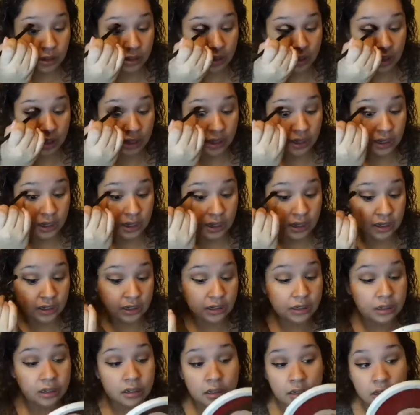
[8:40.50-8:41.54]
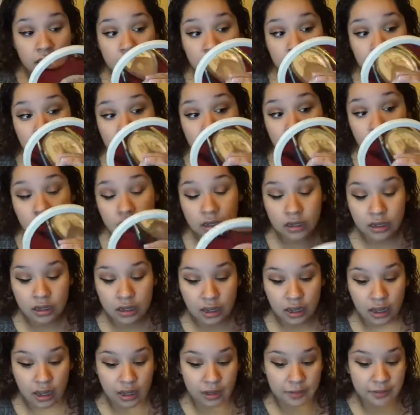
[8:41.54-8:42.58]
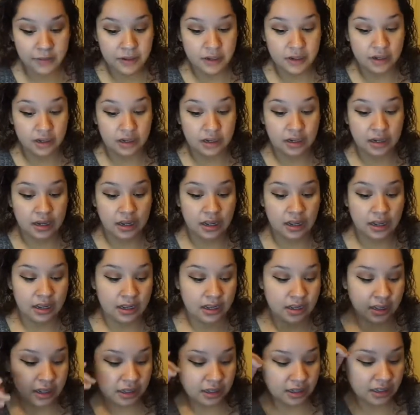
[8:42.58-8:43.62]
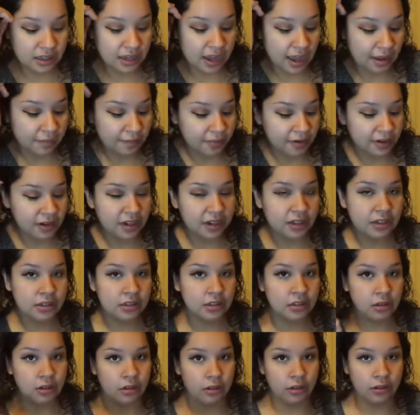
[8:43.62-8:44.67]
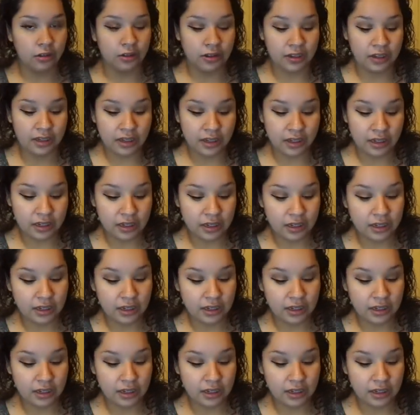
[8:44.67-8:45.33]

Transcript: and I mean, it's happening slowly.